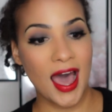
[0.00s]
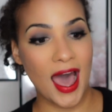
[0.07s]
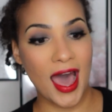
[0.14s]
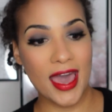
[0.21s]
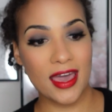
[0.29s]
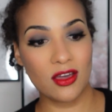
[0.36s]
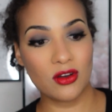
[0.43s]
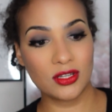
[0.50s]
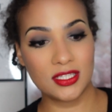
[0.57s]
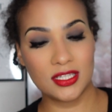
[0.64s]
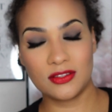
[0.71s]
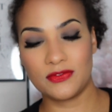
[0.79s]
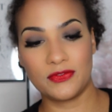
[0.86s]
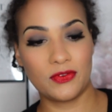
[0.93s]
I got
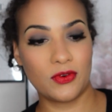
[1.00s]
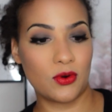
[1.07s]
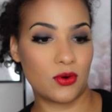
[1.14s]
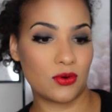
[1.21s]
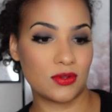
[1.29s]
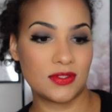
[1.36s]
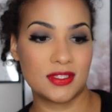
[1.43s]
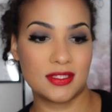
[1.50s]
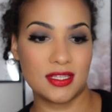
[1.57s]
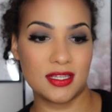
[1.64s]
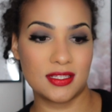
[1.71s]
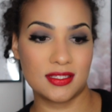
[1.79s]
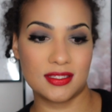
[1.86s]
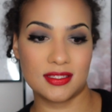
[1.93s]
it for
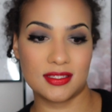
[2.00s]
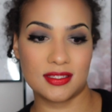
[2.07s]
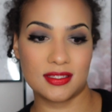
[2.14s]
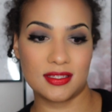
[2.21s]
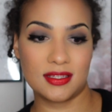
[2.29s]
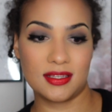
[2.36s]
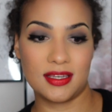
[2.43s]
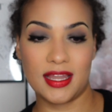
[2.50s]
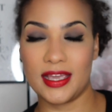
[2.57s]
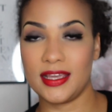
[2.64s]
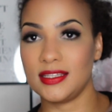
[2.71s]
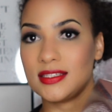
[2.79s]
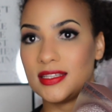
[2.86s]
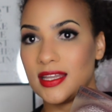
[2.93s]

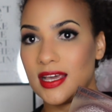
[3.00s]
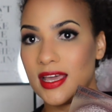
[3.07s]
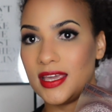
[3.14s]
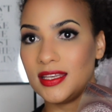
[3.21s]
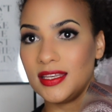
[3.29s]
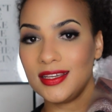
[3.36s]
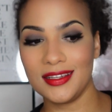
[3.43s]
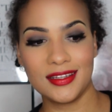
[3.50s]
€6.99.